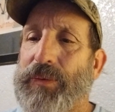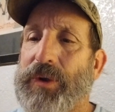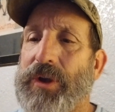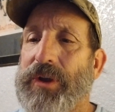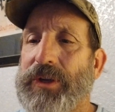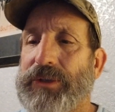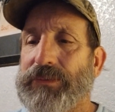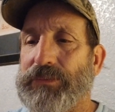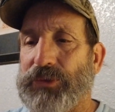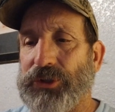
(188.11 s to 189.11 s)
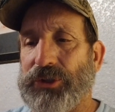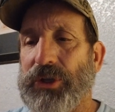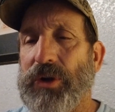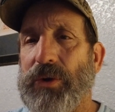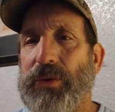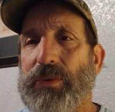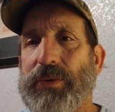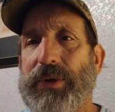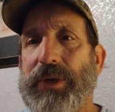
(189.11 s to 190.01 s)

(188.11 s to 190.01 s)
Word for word: we're going to show